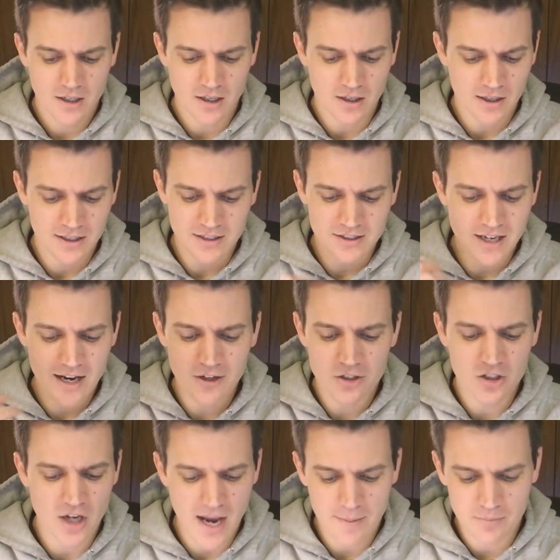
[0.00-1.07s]
an entire
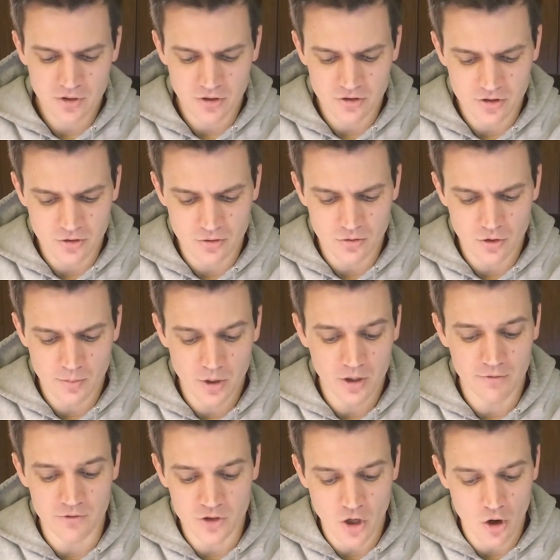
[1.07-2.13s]
chapter to the book
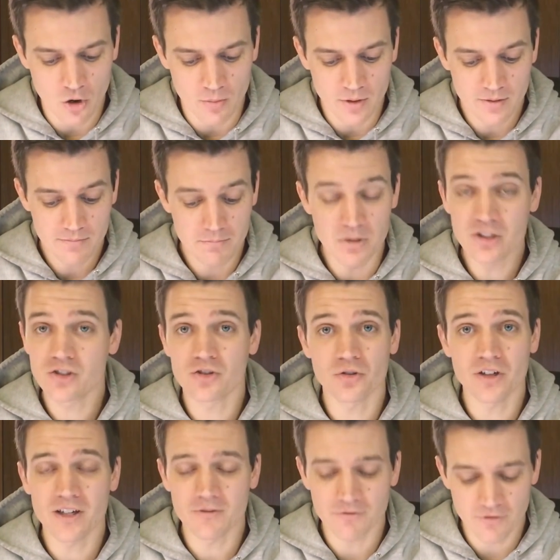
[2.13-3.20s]
of Job,
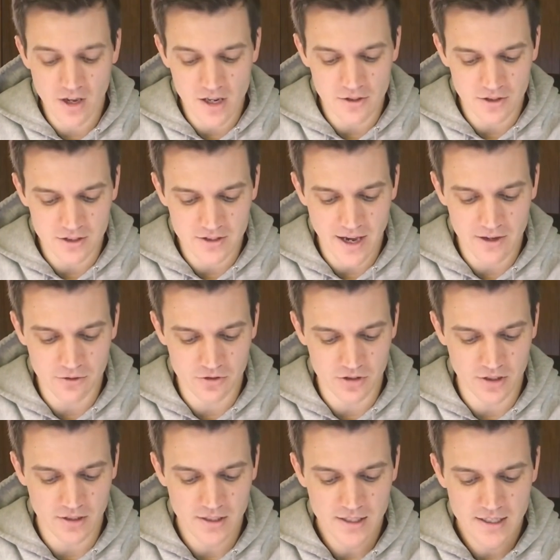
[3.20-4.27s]
Mystery and Faith, he titles
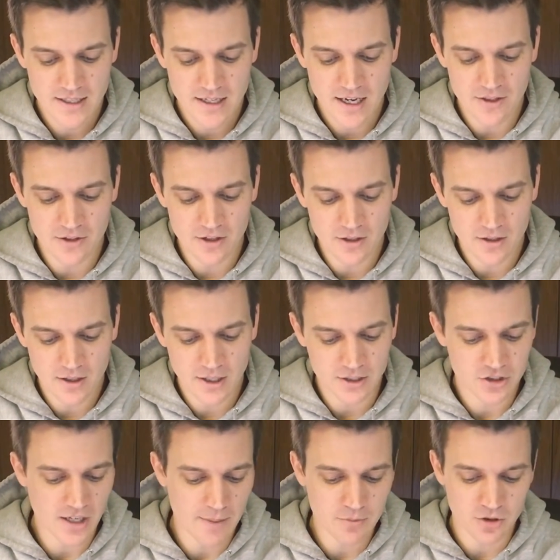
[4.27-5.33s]
it. And then
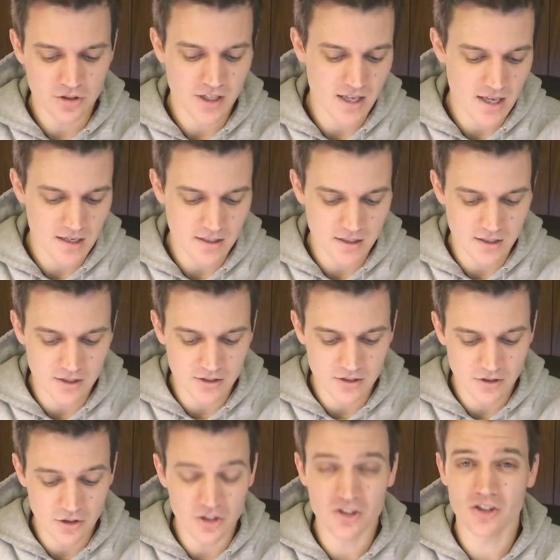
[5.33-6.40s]
chapter 10 is
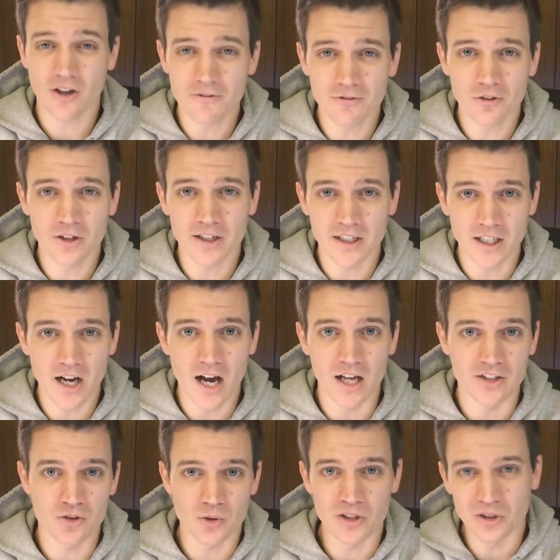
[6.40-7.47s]
the suffering God.
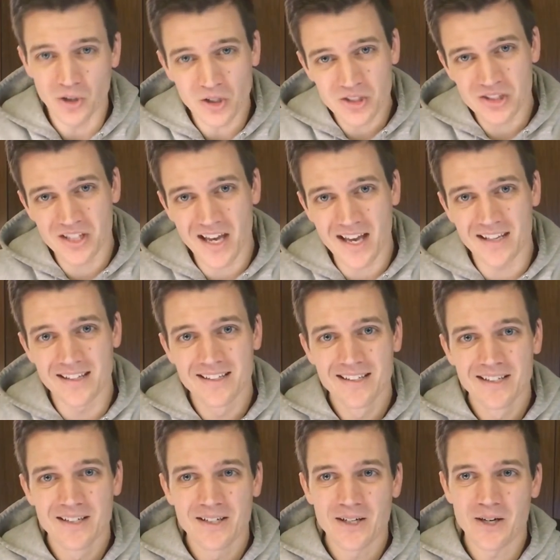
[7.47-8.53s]
So he looks at
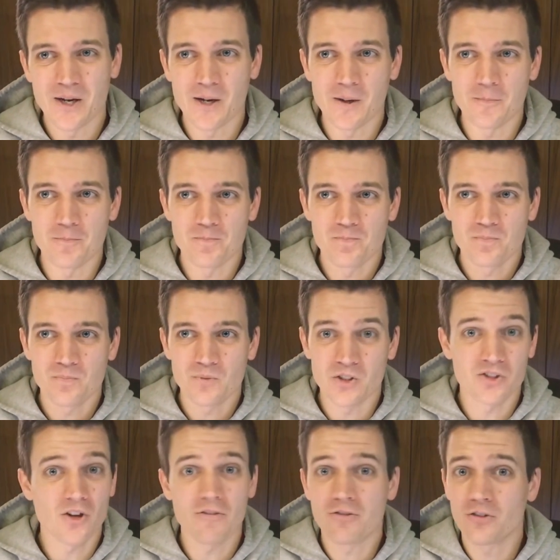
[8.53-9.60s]
the
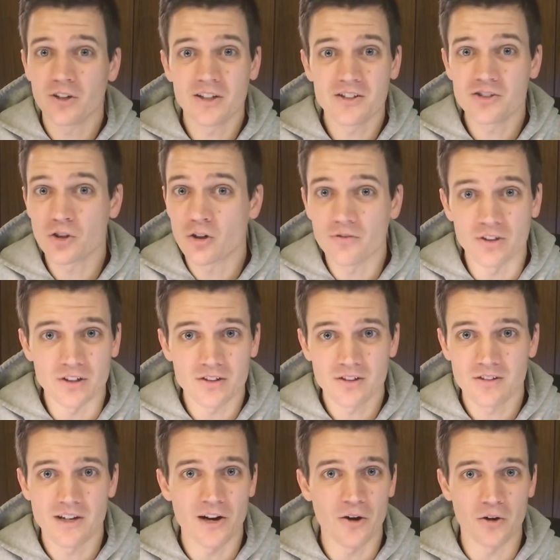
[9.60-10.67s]
suffering servant
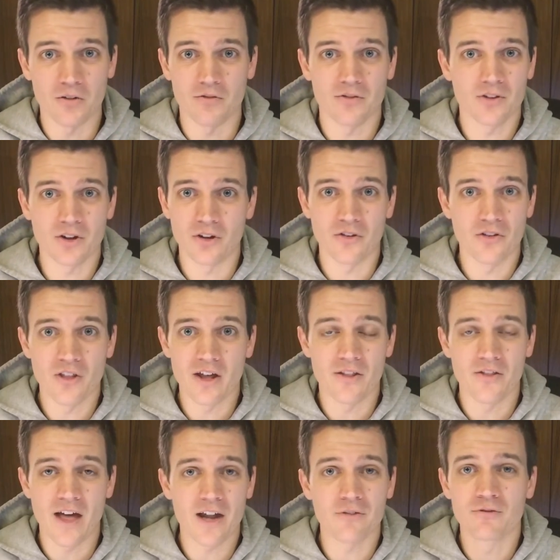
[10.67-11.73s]
narrative,
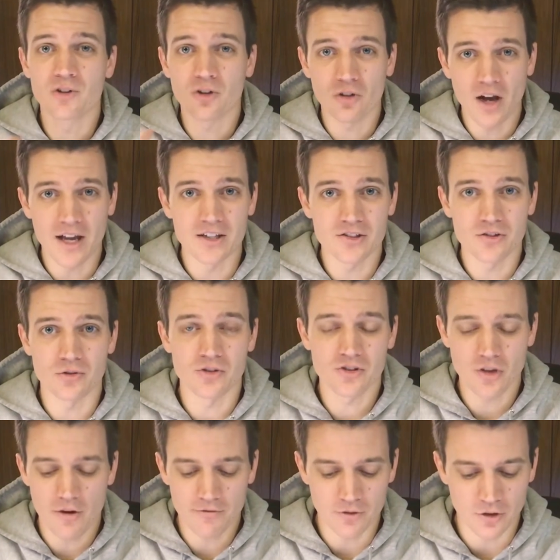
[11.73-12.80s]
that of Christ who
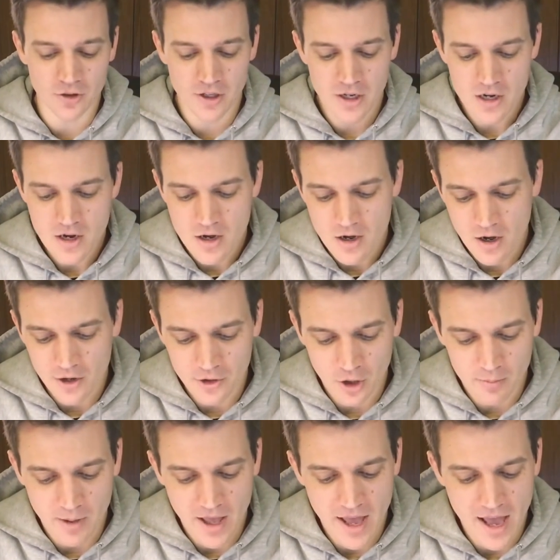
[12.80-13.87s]
suffered on our
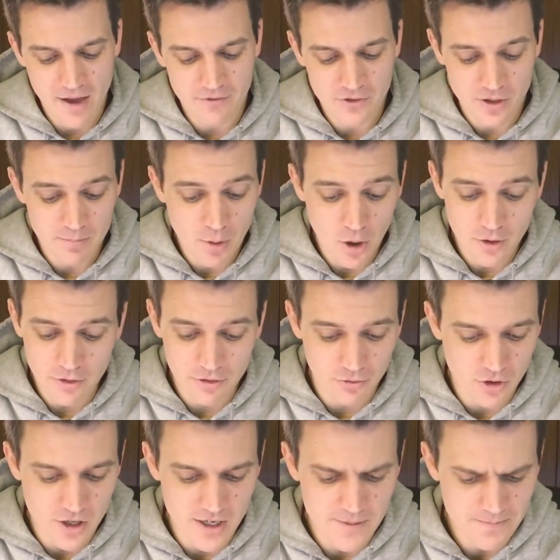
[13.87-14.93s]
behalf. And then part
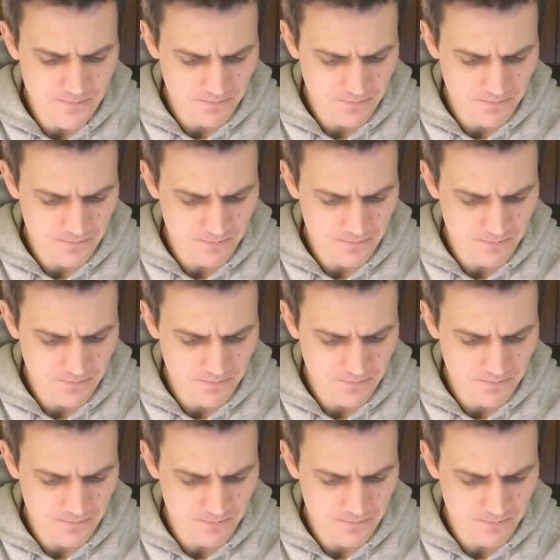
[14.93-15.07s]
3,